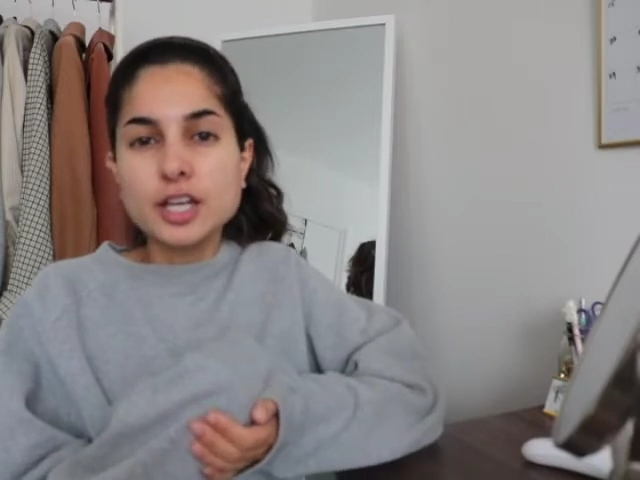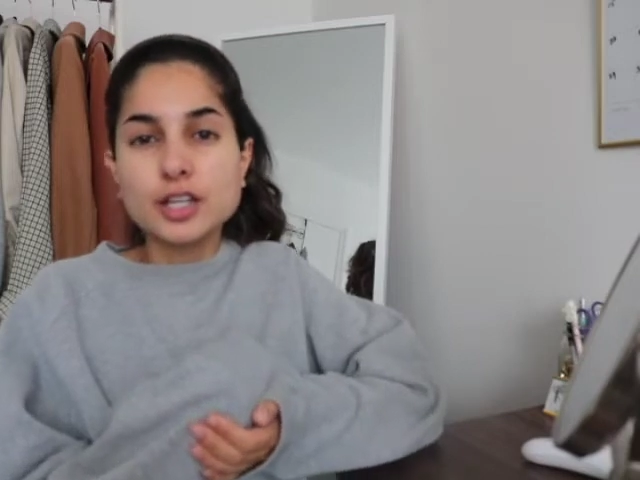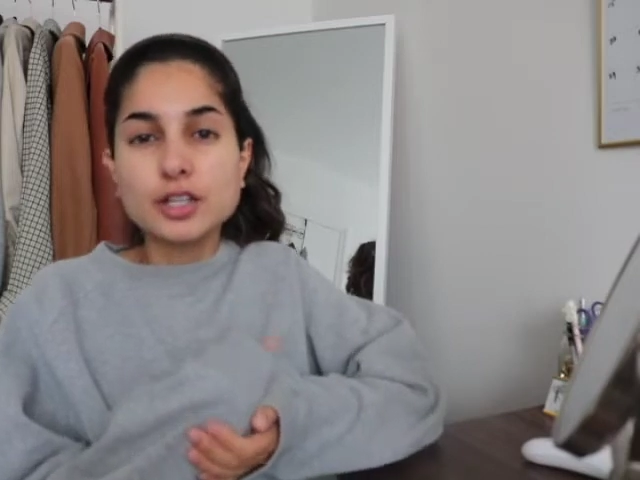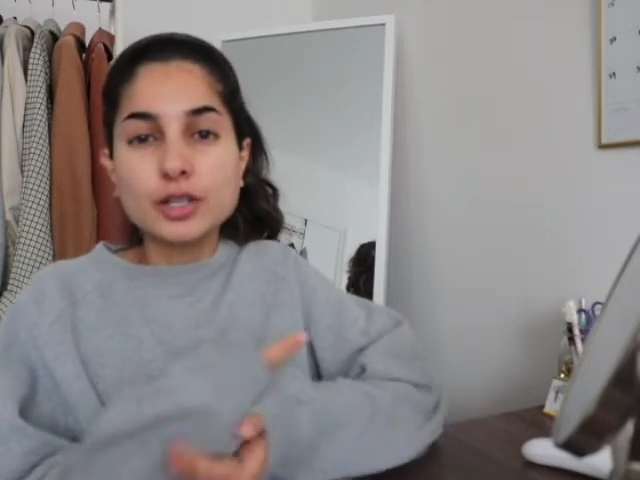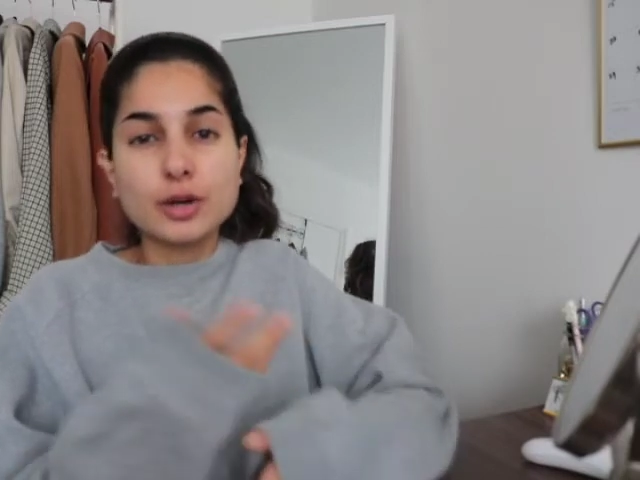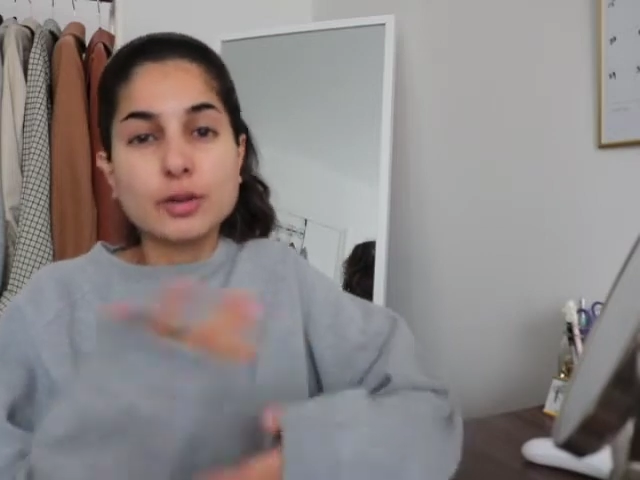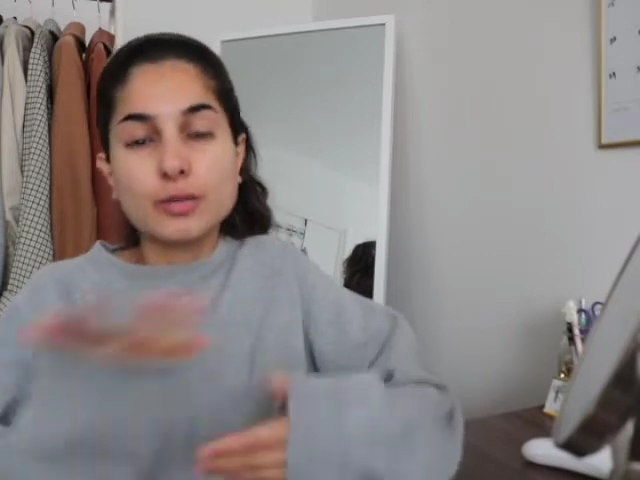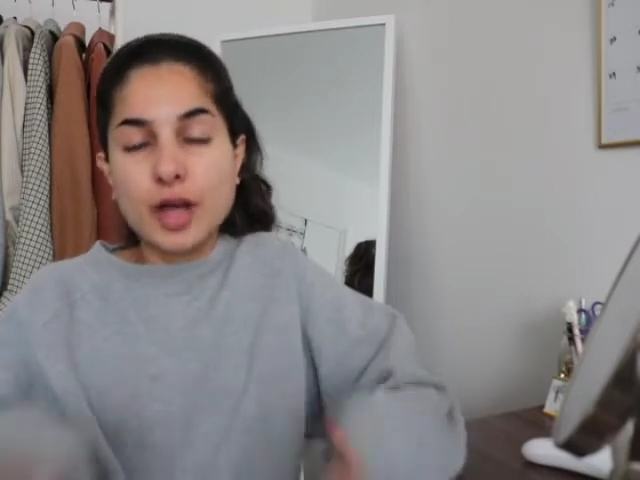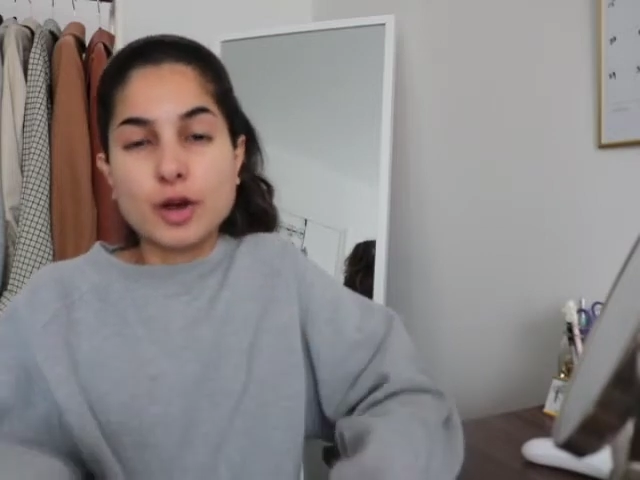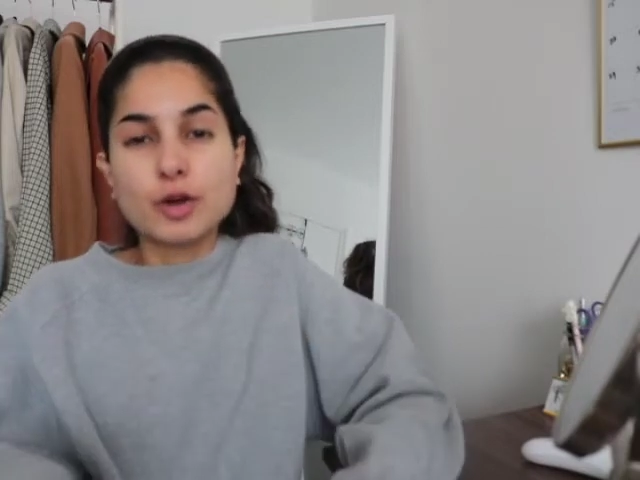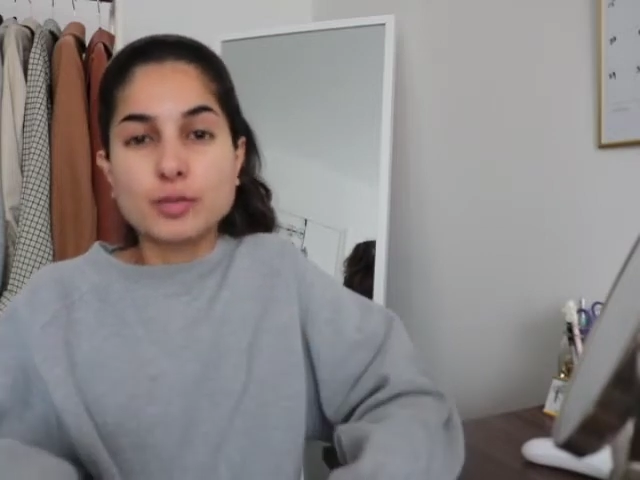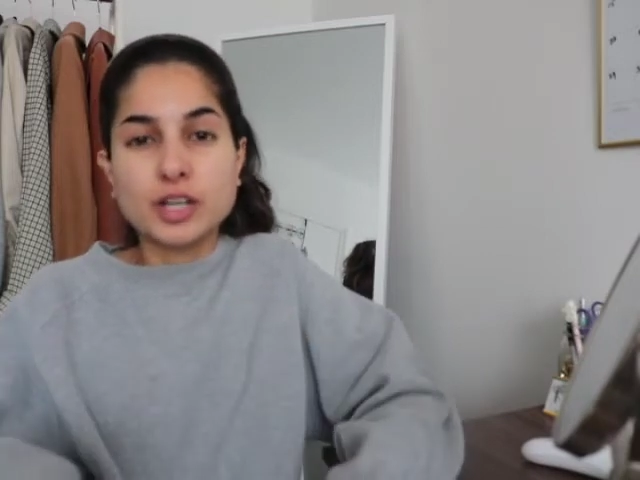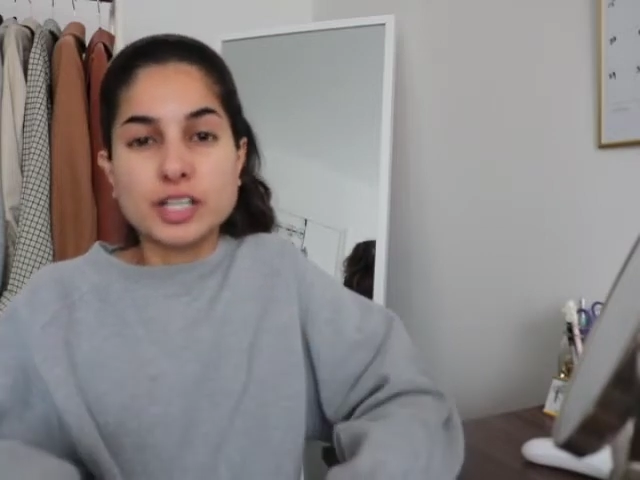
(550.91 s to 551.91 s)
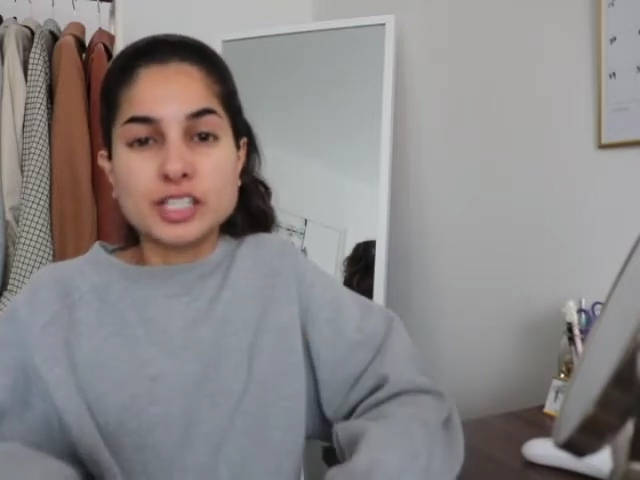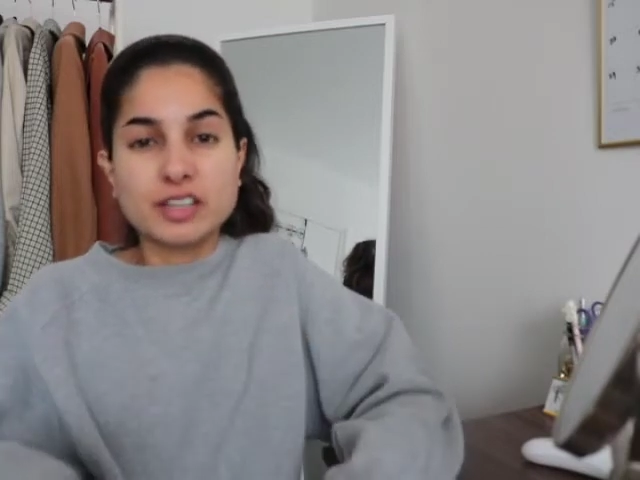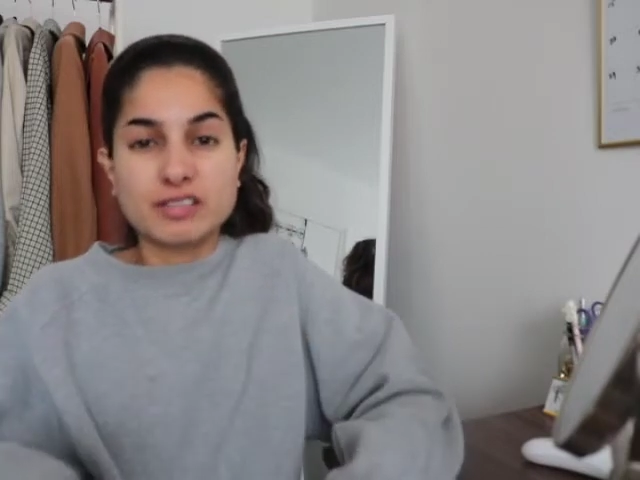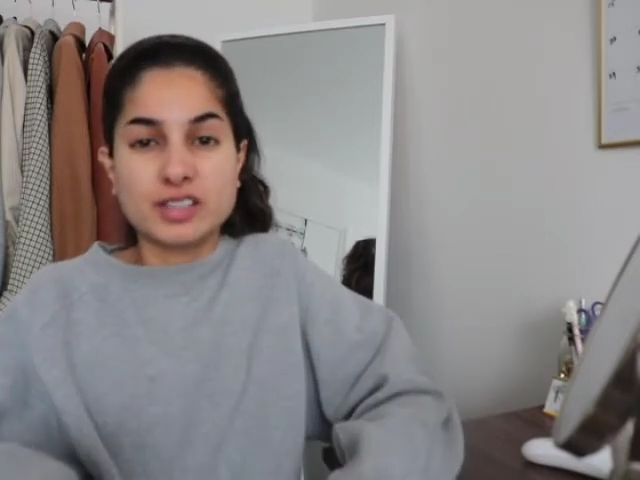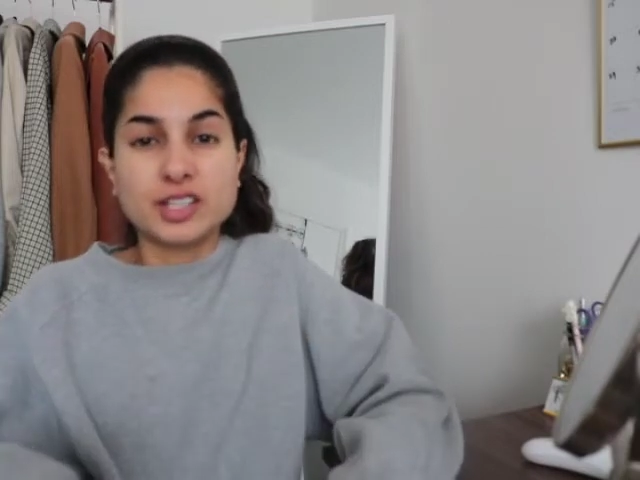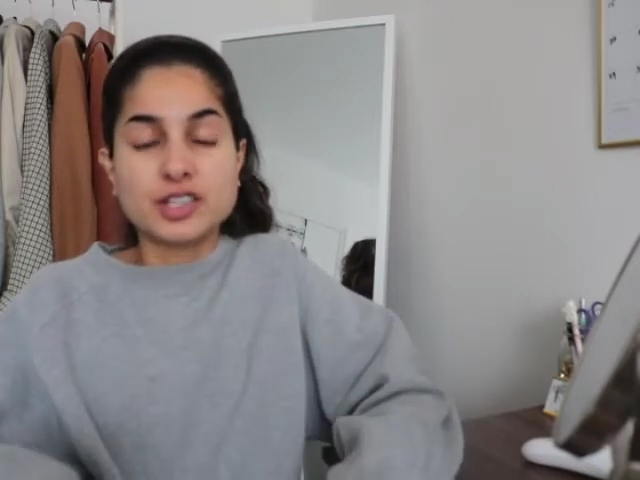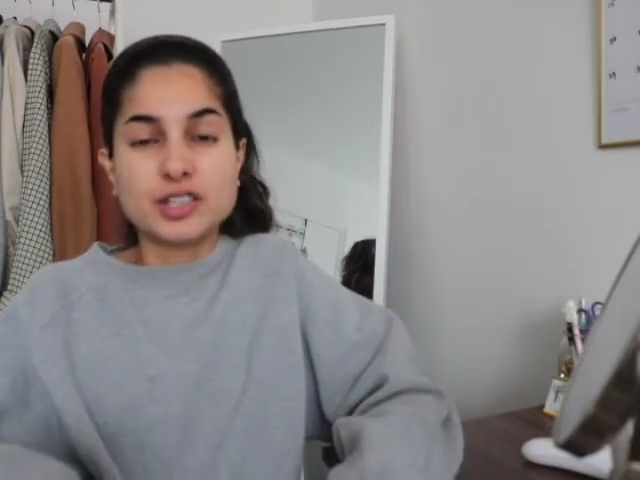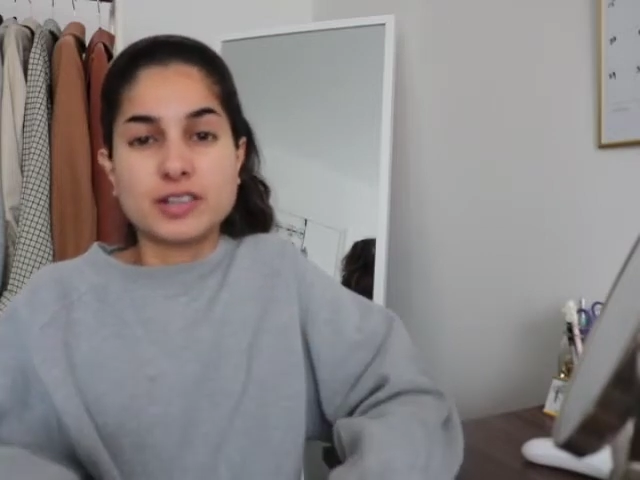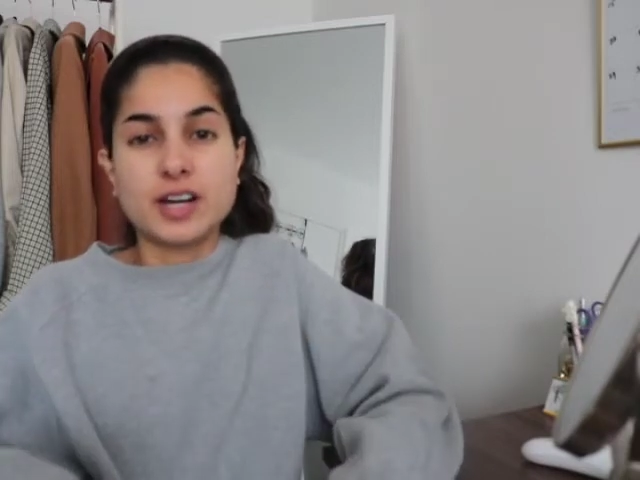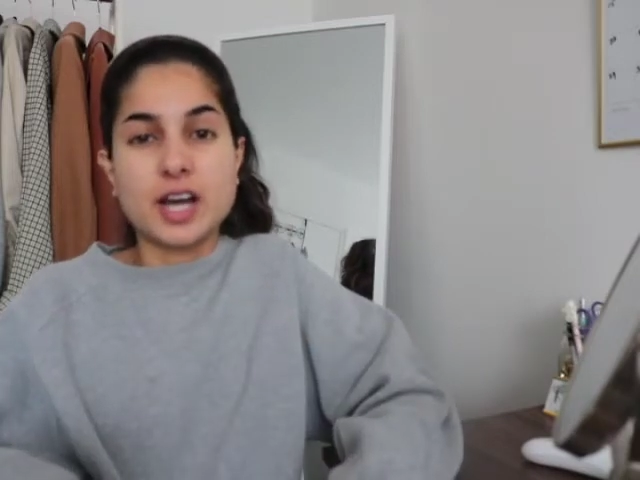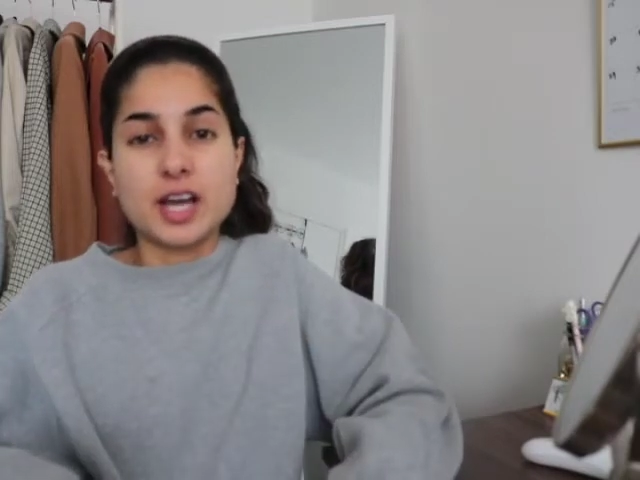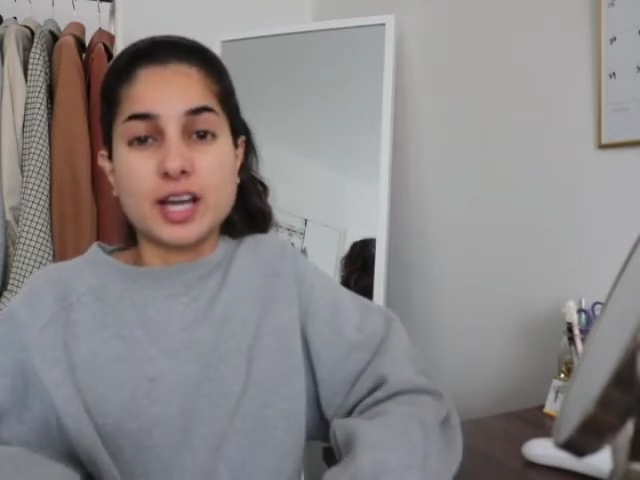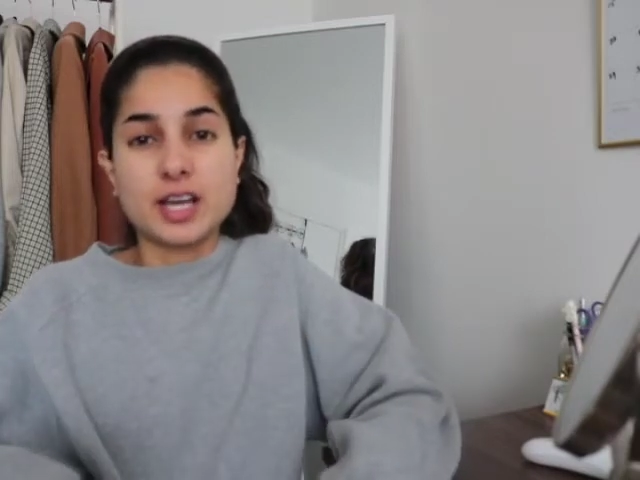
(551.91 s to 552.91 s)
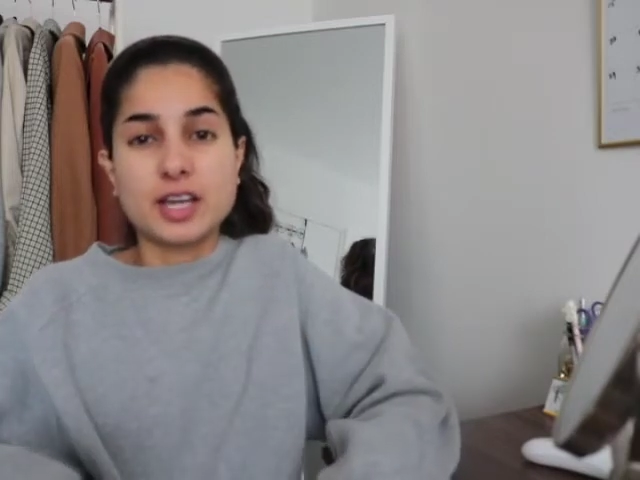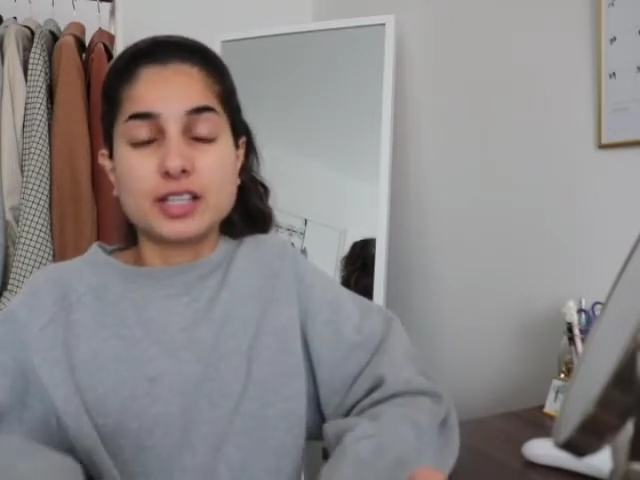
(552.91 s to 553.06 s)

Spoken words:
you know, I hope you guys give it a try.